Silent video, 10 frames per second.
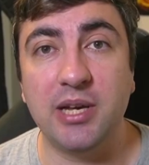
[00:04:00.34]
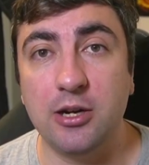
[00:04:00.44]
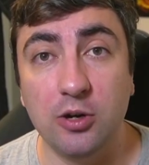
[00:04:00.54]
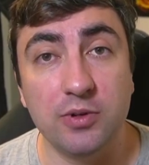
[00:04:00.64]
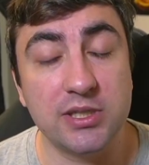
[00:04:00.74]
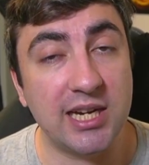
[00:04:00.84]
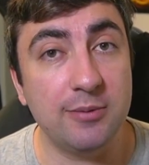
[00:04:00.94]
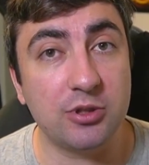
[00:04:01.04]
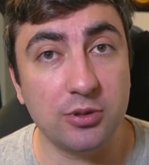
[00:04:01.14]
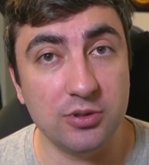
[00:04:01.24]
over time
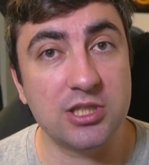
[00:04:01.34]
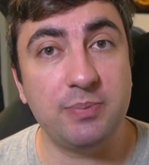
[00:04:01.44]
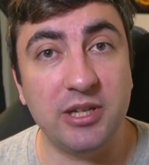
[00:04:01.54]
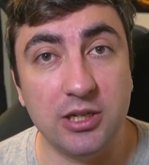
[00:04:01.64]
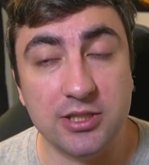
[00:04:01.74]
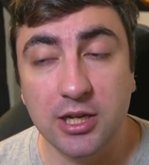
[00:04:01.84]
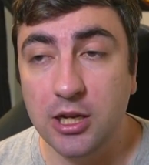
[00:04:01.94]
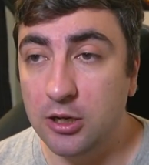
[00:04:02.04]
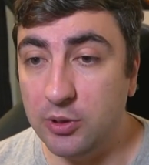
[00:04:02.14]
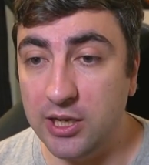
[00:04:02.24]
through experience
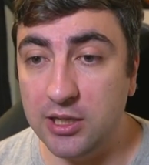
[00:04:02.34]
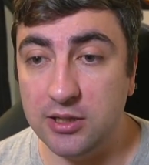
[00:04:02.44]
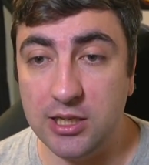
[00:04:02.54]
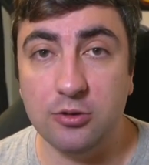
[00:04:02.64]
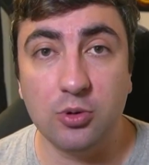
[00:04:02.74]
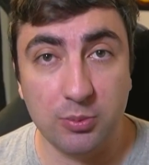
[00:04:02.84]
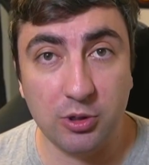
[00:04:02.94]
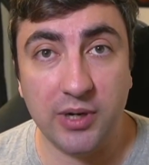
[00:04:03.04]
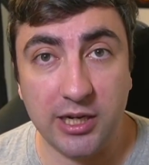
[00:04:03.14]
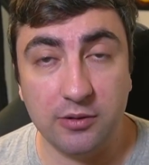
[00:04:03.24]
in the normal
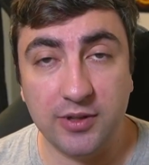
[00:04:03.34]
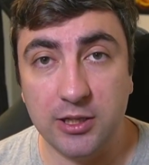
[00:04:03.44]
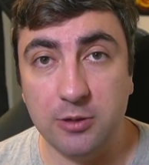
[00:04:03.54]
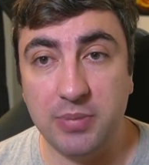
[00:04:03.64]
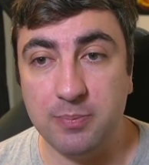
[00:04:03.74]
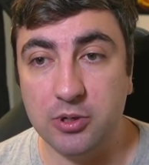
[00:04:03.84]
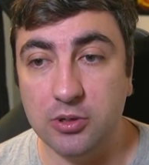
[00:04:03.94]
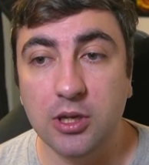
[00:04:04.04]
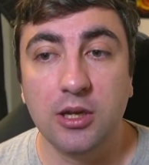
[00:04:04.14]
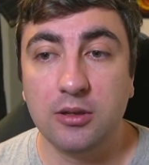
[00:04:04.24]
raid with other people,
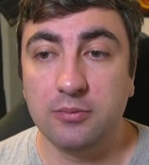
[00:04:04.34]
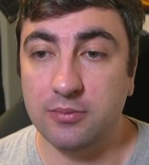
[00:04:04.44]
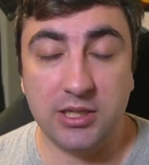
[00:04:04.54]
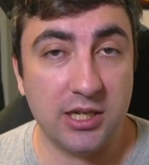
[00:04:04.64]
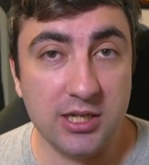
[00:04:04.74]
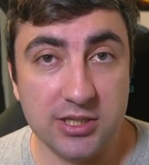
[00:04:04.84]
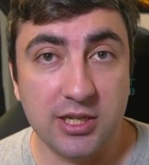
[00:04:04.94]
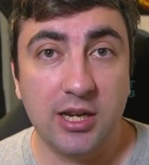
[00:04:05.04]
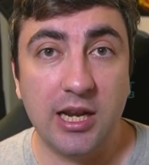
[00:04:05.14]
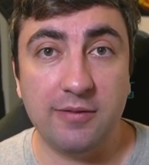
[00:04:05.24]
because
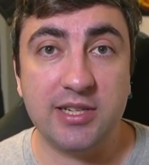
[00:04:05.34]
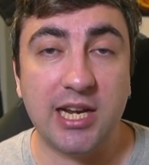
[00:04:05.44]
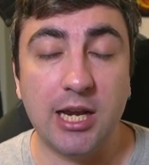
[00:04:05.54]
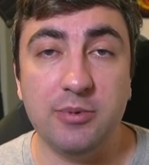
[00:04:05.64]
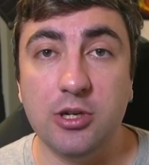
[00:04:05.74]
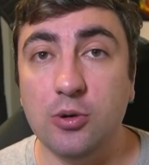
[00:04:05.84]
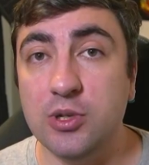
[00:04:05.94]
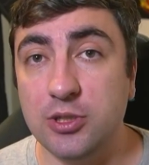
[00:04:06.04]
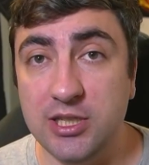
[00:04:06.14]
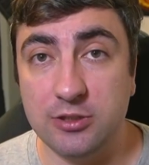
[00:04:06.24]
every time you go
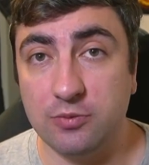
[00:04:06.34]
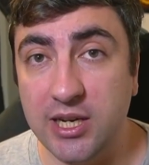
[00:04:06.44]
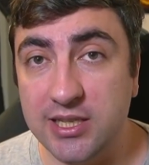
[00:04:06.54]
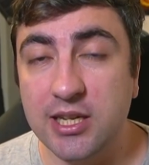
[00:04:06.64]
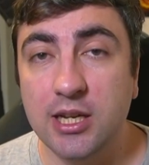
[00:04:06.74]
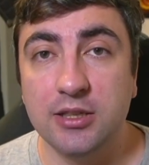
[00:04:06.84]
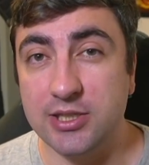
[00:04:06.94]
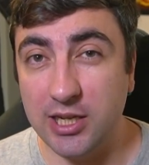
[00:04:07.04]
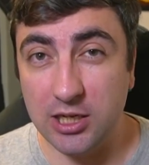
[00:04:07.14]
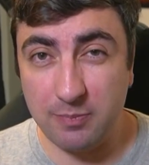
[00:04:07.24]
into these raids, there's
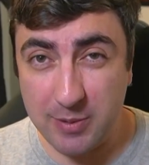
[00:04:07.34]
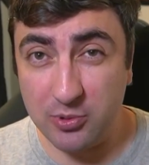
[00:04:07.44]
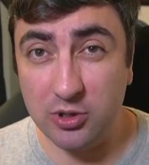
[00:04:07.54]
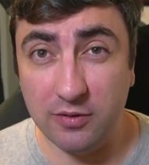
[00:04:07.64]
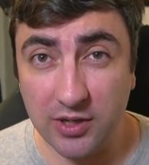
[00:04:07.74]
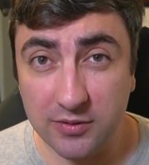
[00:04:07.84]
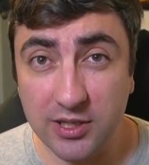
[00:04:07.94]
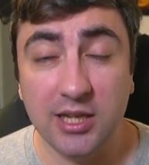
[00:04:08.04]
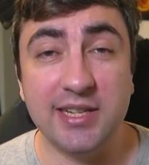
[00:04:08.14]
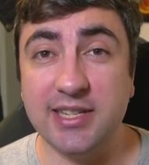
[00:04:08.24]
other people involved.
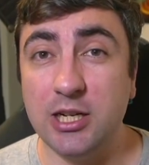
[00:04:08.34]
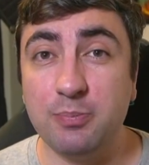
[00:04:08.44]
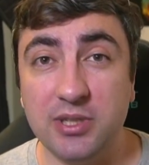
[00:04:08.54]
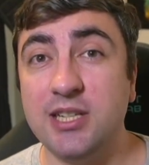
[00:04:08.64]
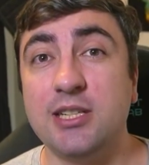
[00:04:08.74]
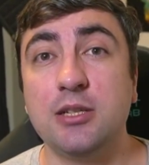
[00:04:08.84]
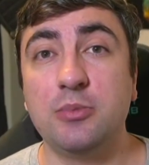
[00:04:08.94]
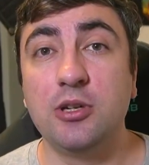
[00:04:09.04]
It's unpredictable